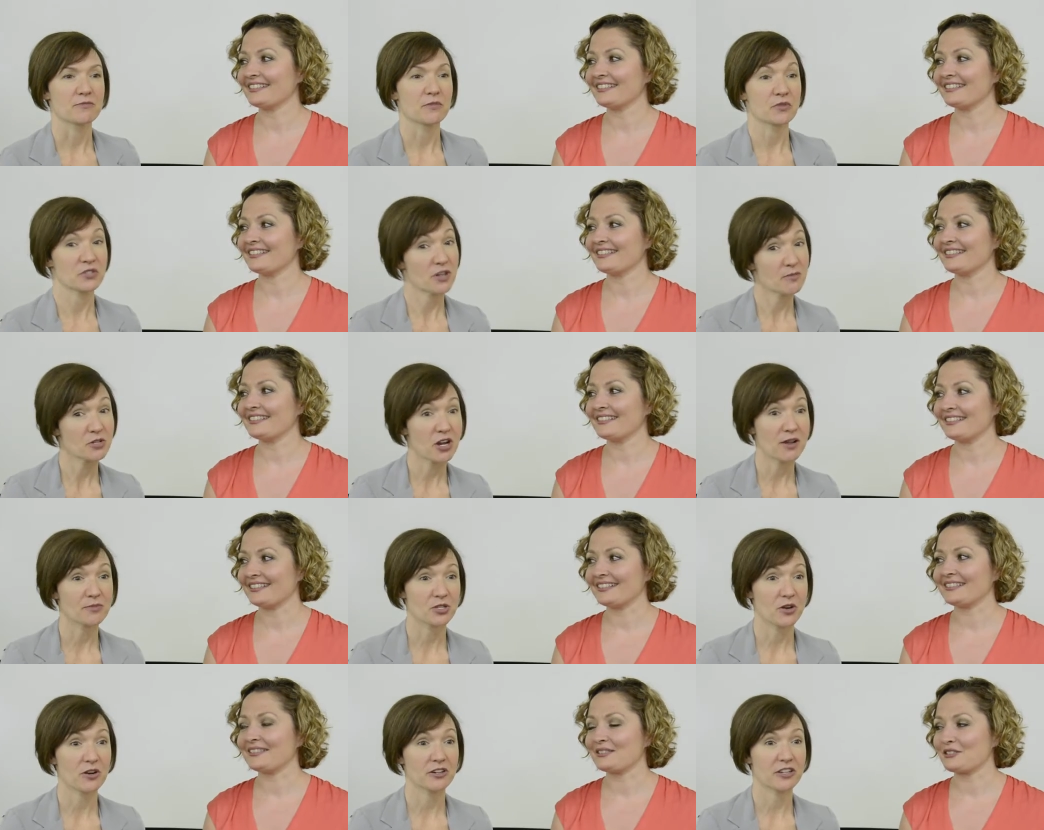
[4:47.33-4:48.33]

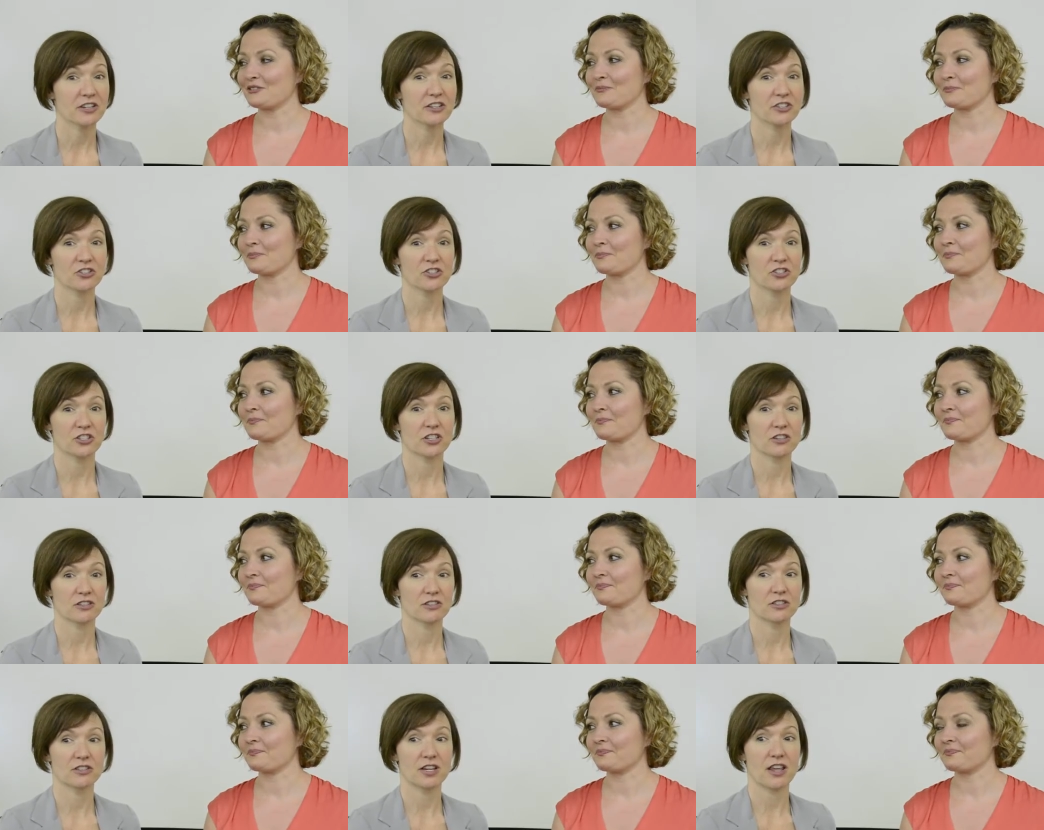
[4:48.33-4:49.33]
Speaker 1: sometimes a hard condition
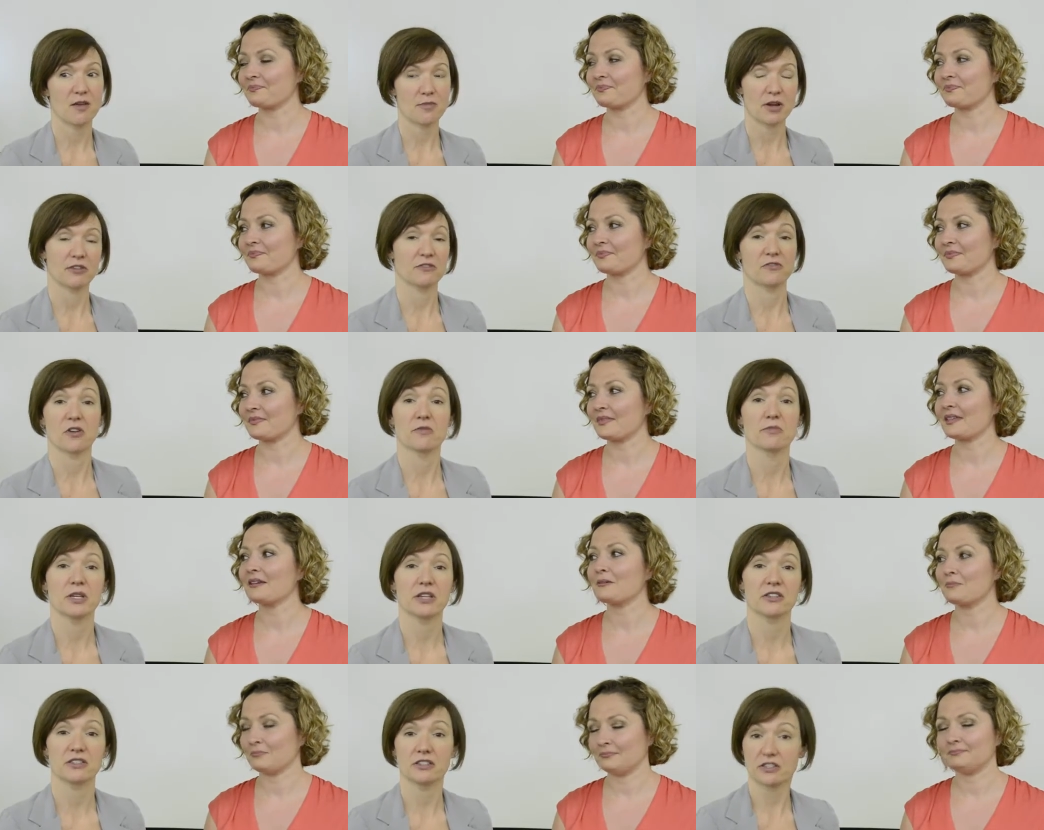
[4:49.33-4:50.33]
to, to get better from
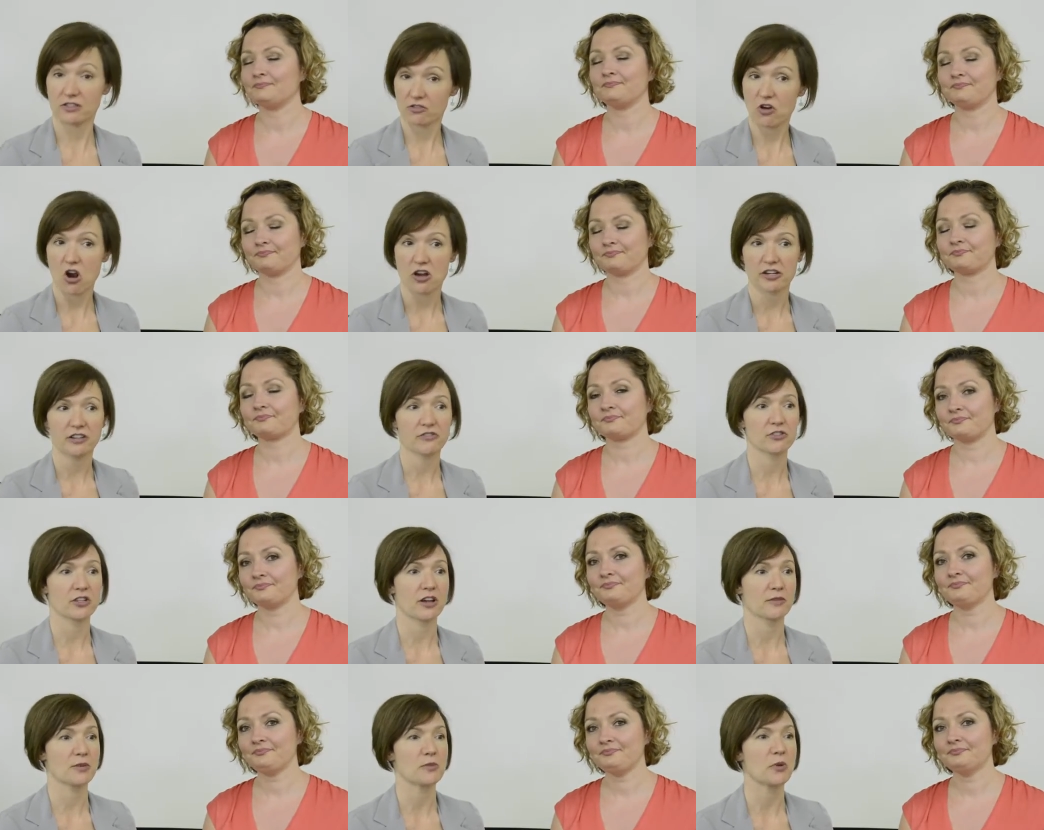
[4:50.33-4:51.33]
because it's chronic for a
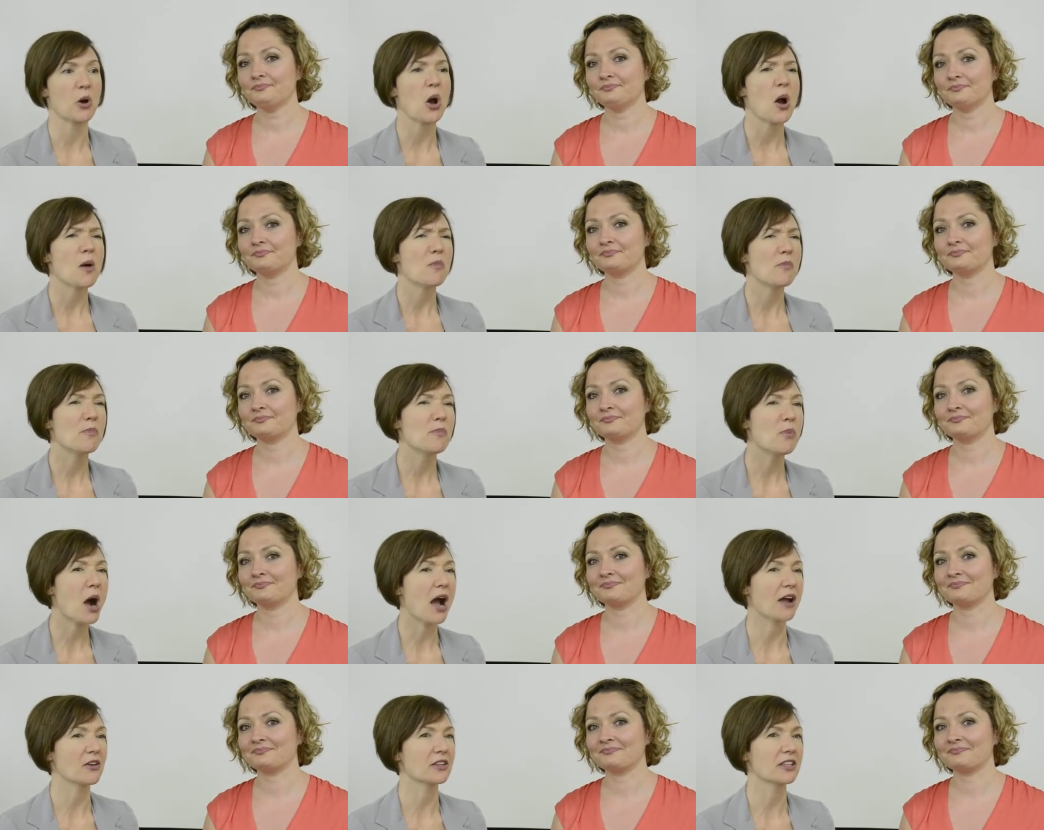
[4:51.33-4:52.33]
lot of people.
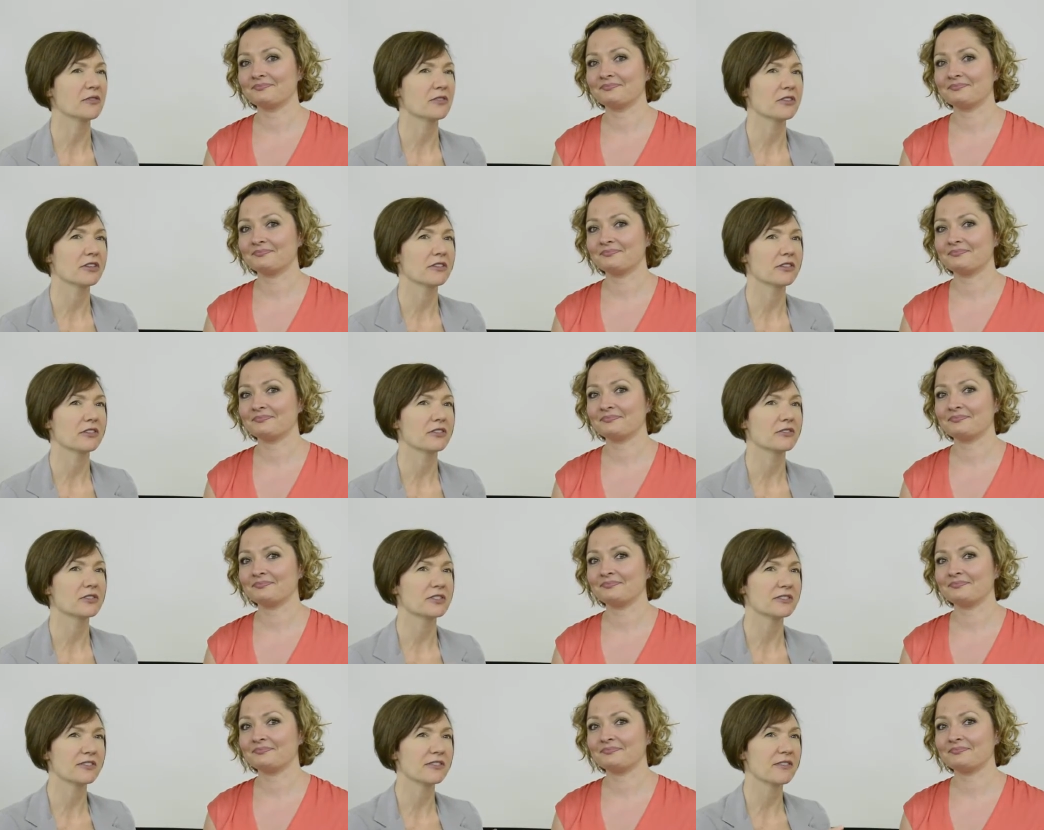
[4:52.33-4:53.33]
But the,
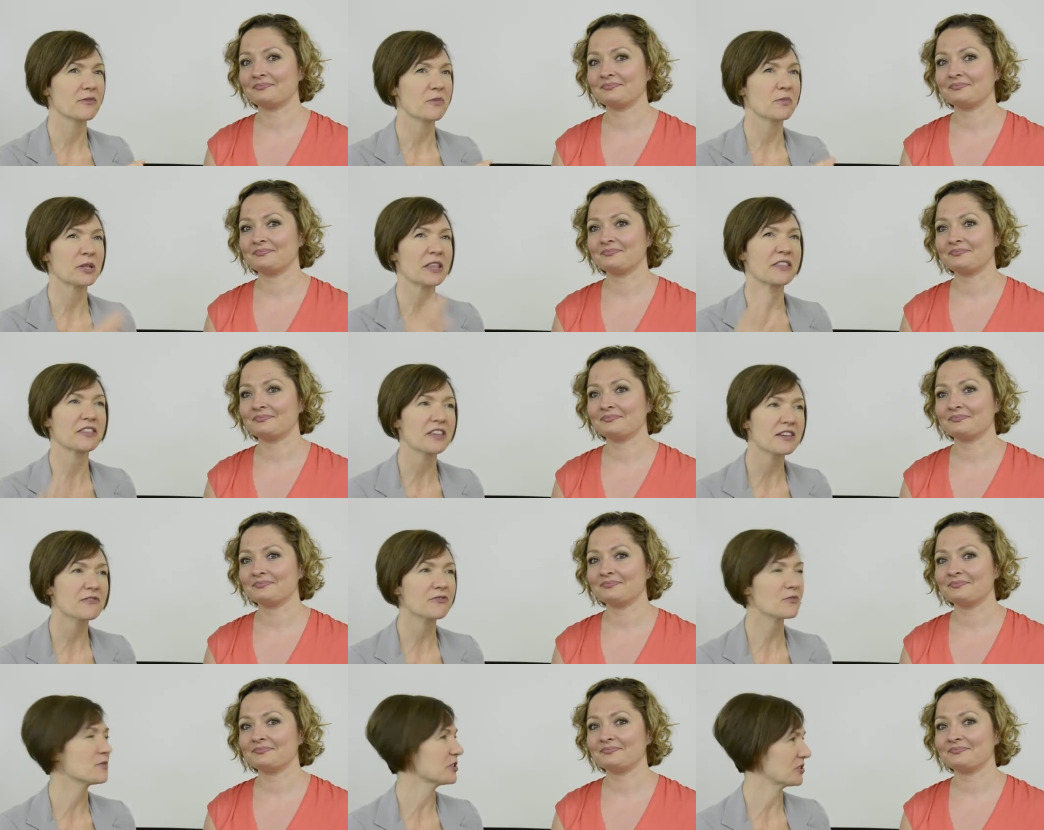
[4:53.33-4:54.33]
the, but the thing
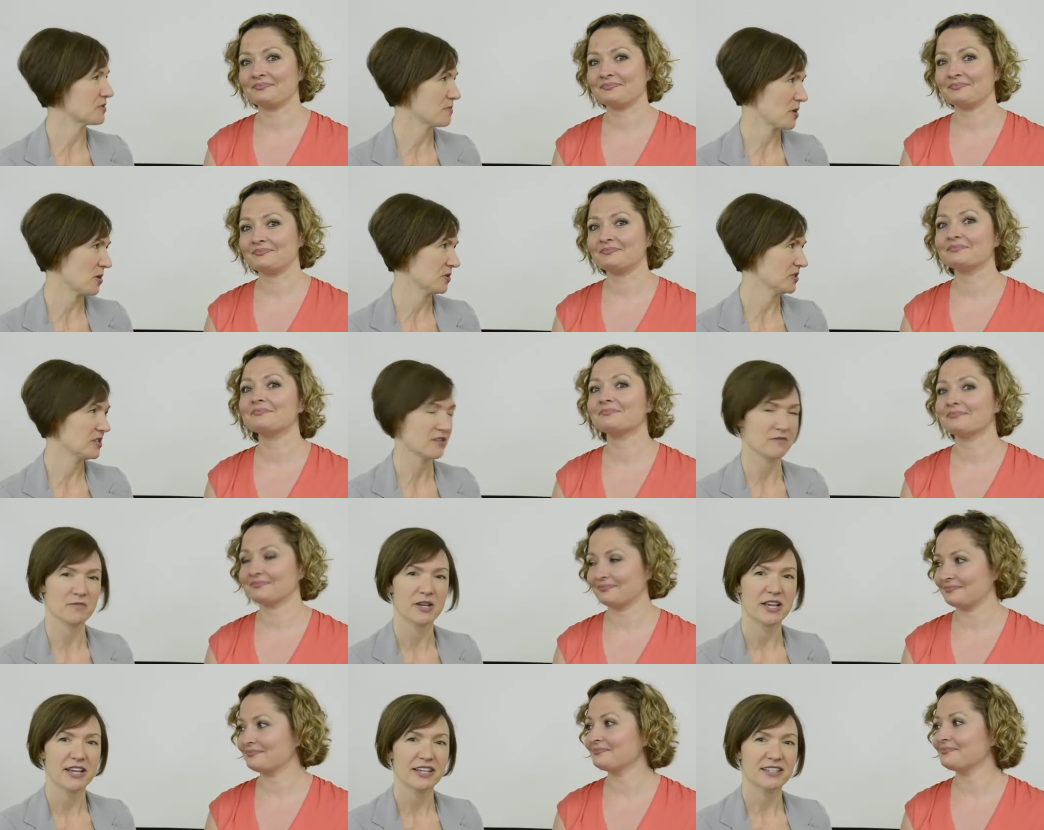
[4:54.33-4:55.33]
from this symposium
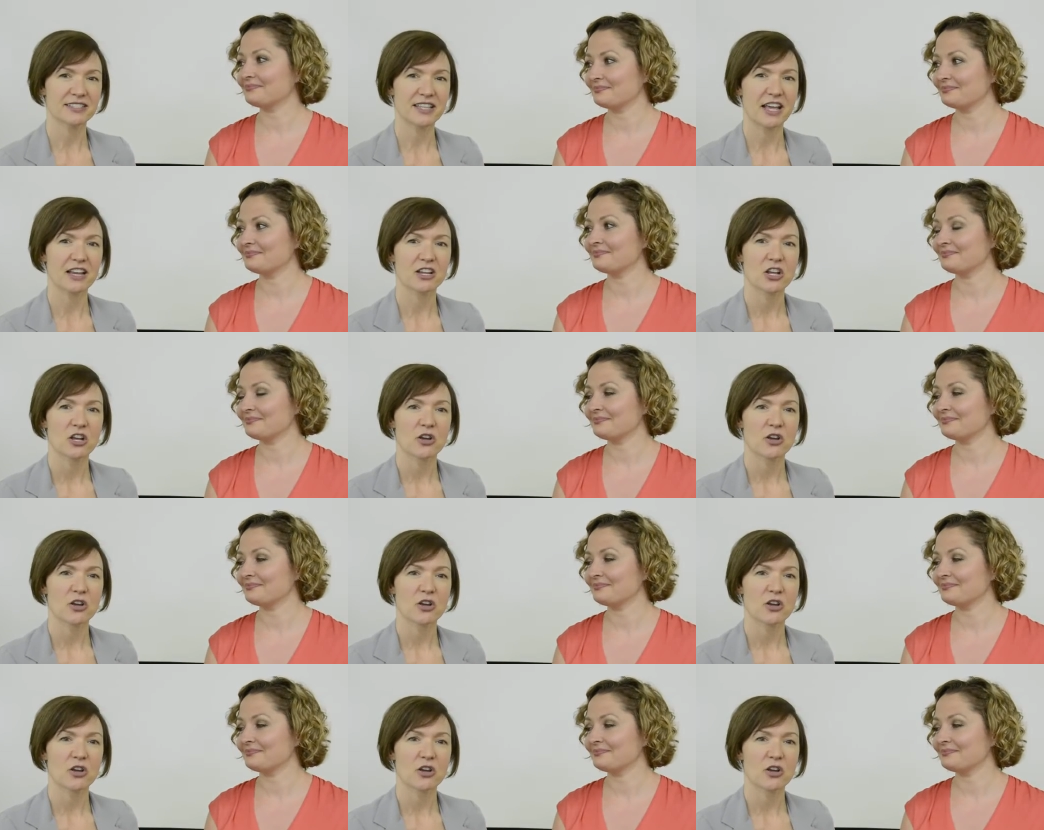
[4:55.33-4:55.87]
is that